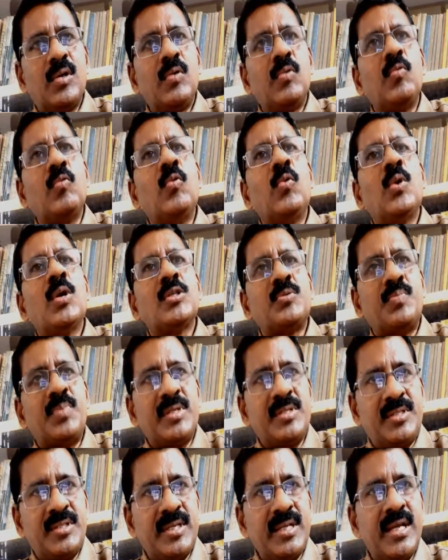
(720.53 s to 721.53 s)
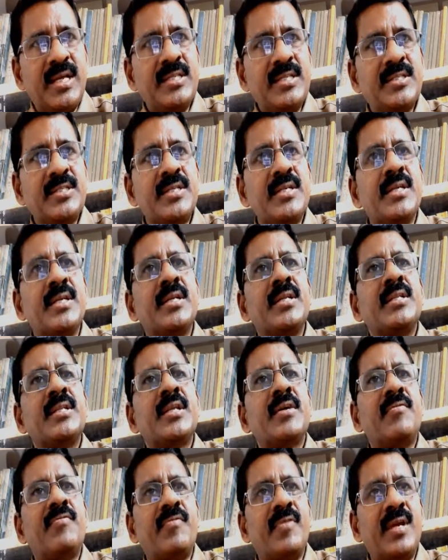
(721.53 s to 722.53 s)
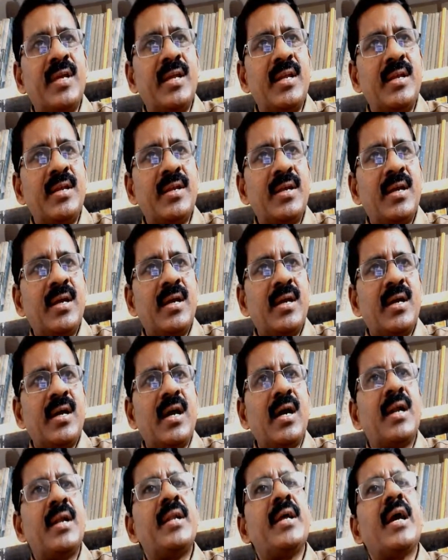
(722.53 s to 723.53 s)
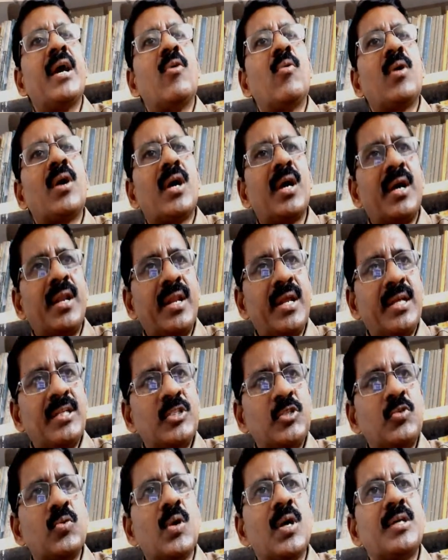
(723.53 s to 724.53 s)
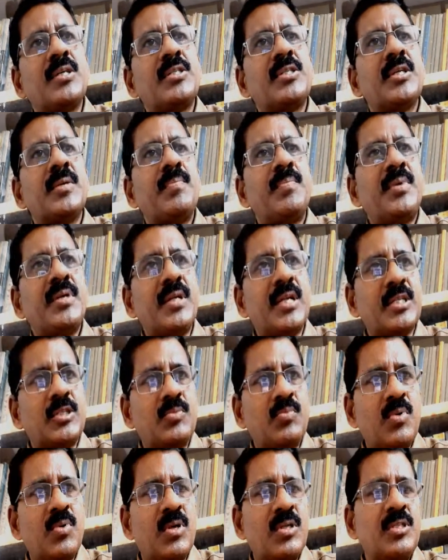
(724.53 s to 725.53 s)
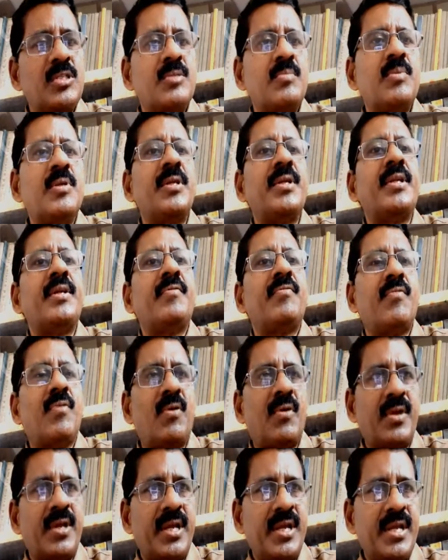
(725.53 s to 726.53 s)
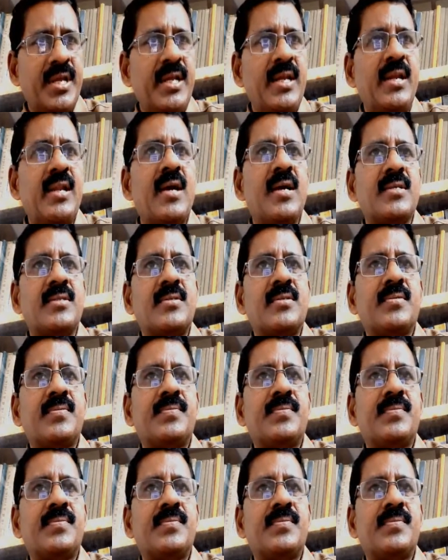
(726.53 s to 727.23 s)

who are specialized in the field and have courage to accept responsibility for any loss.